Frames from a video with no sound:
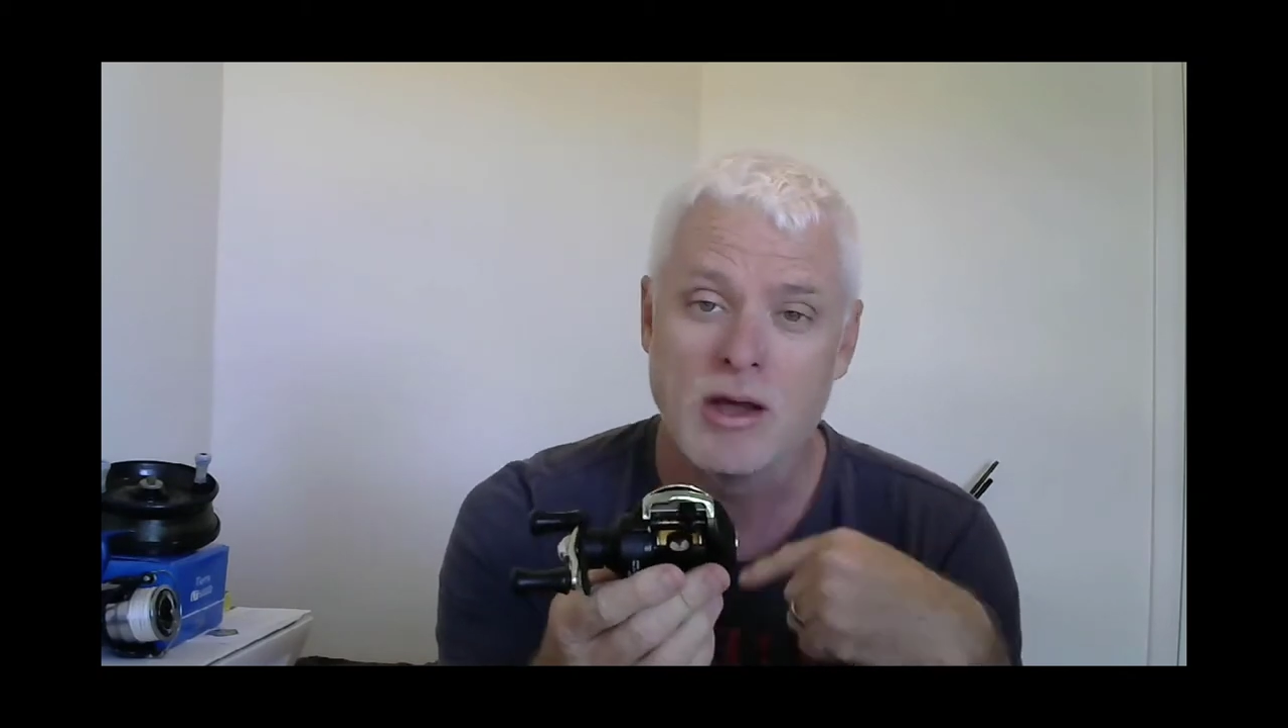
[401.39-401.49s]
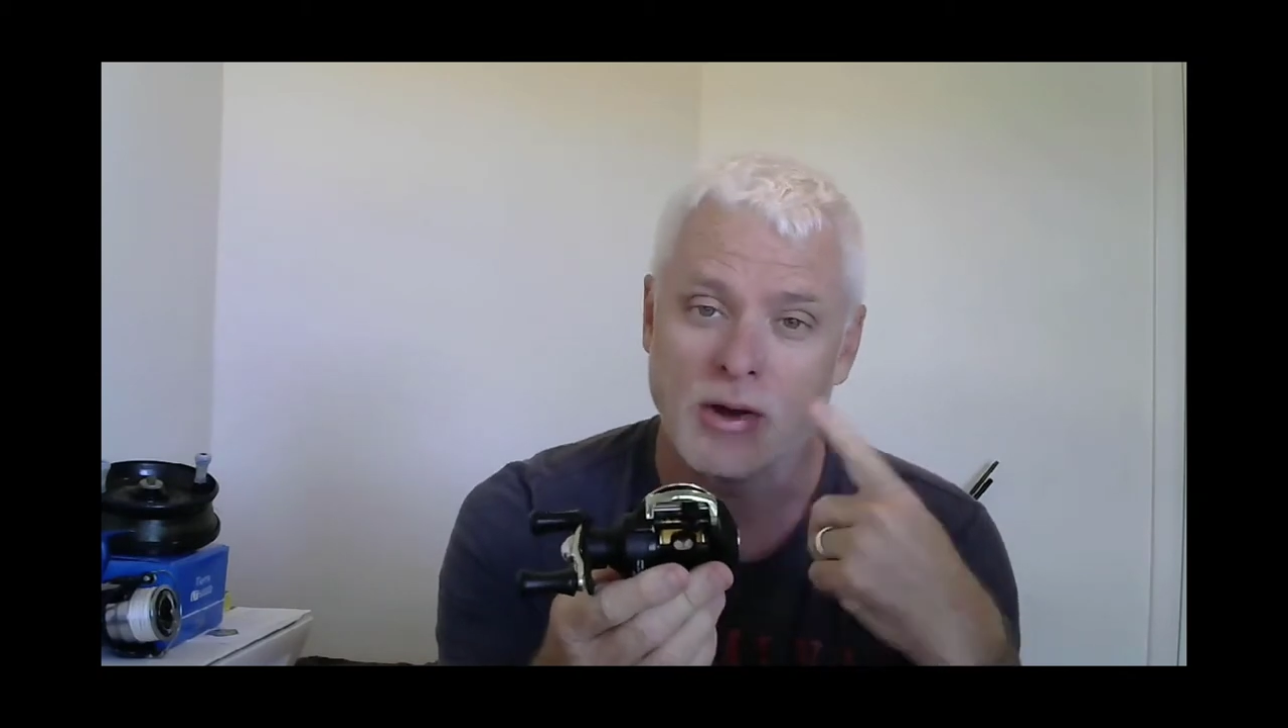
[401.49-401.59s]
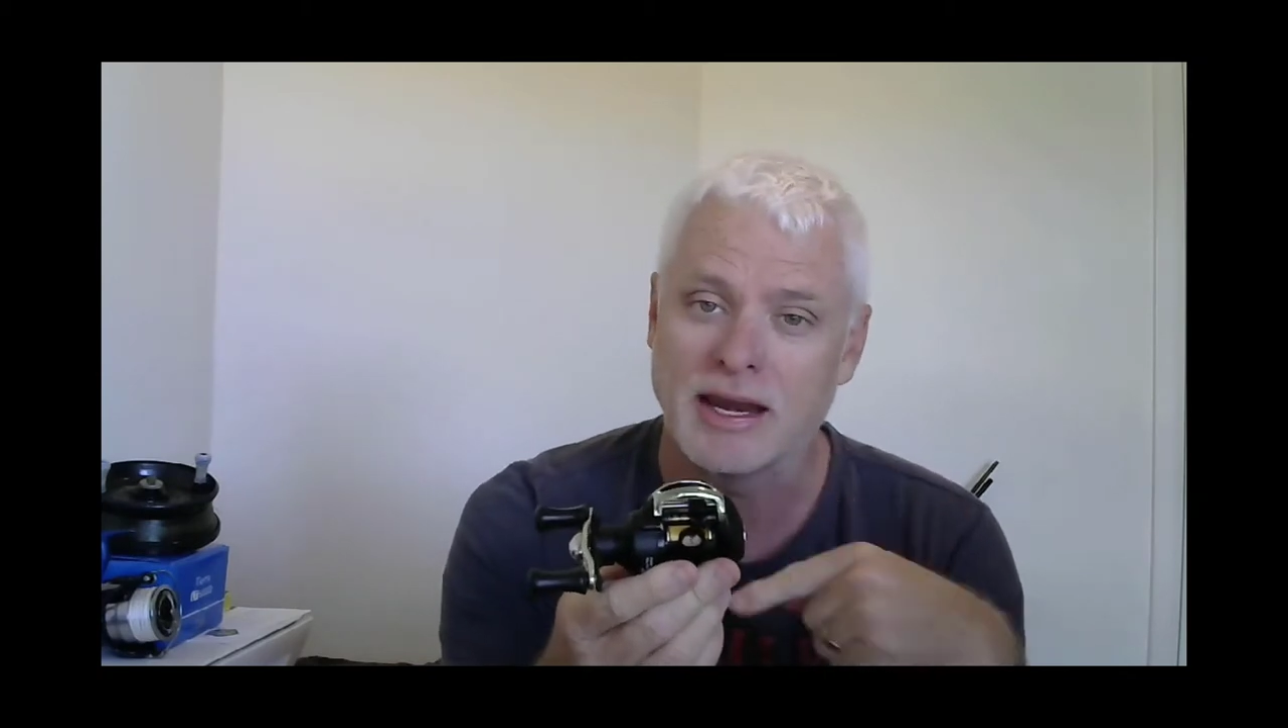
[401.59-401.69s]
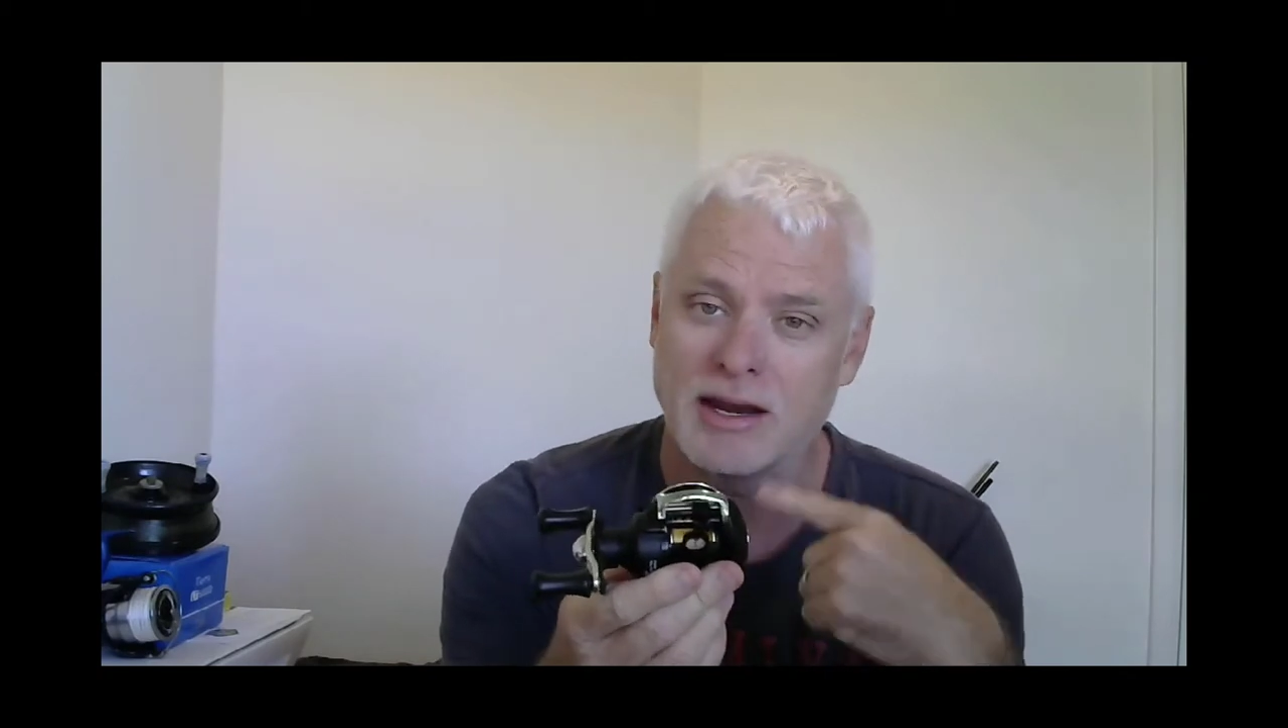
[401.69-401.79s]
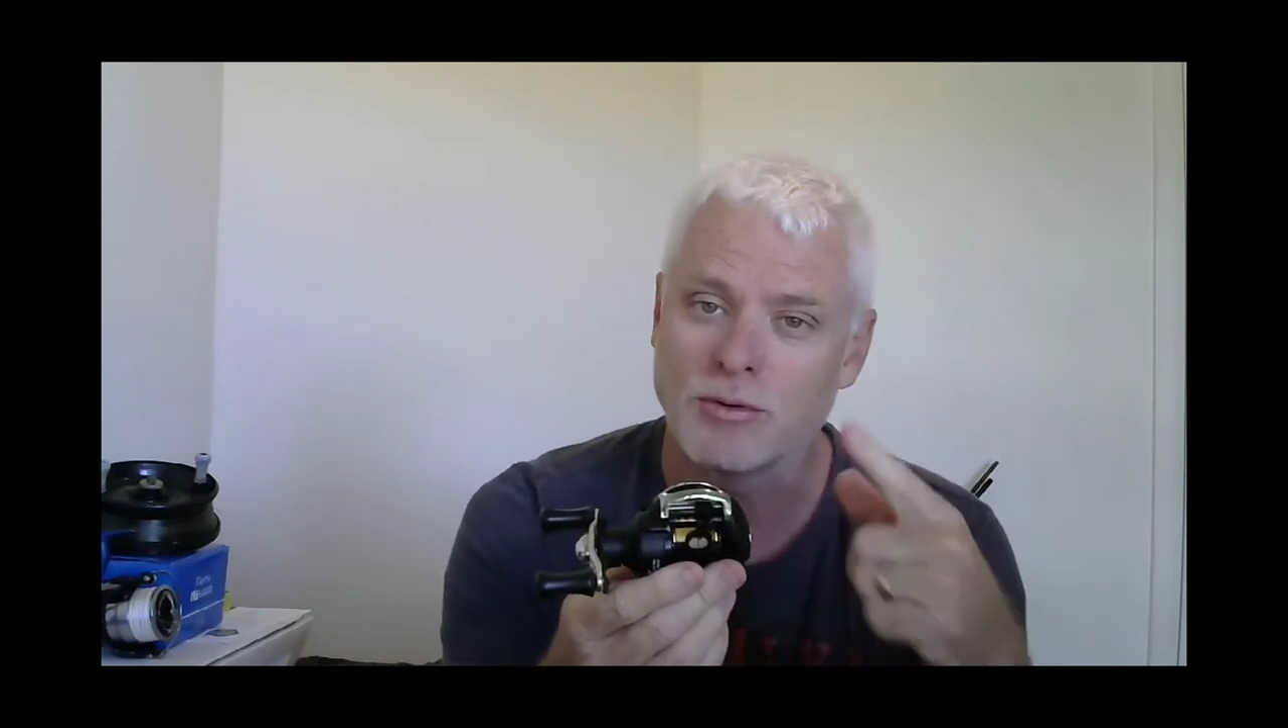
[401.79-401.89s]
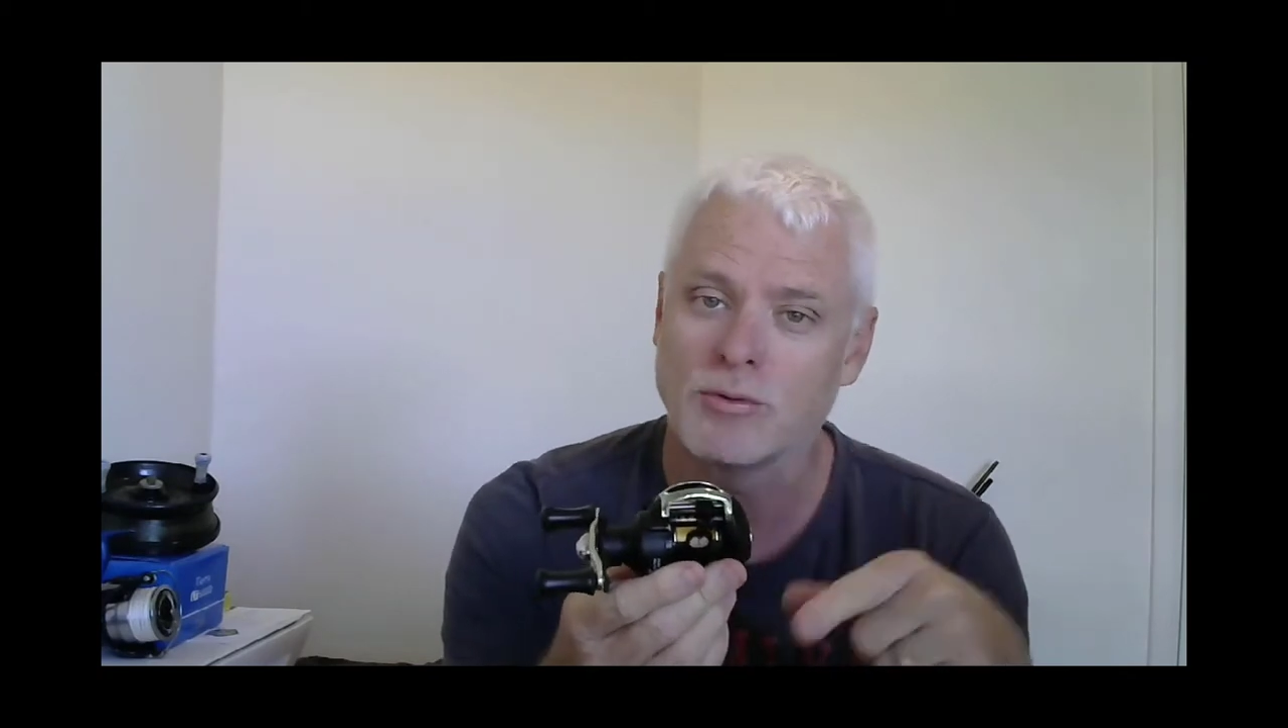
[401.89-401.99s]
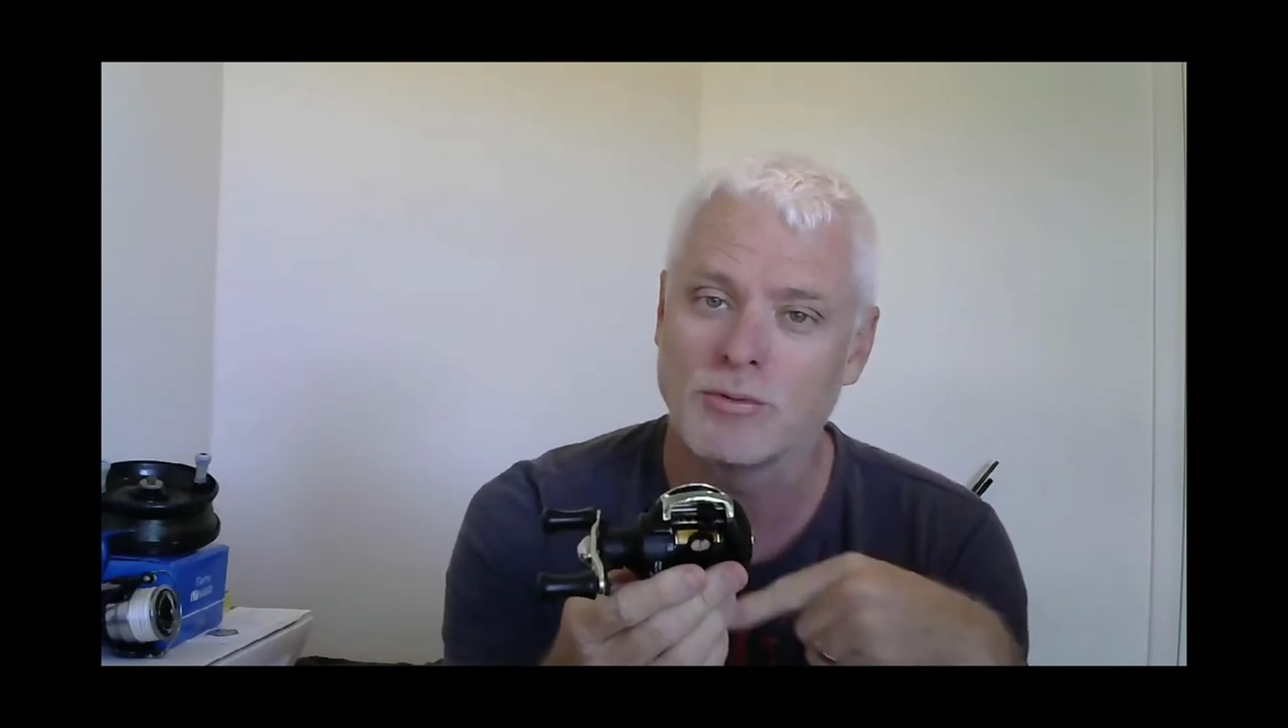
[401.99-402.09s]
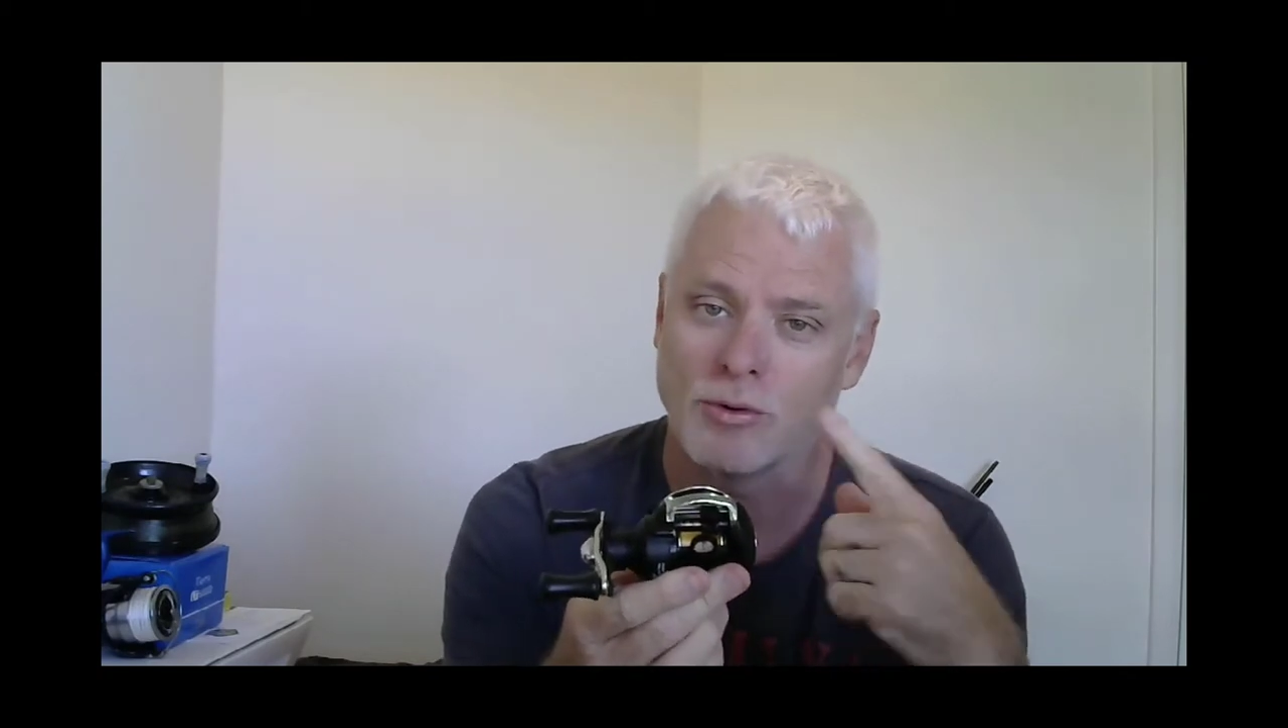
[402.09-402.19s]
And it'll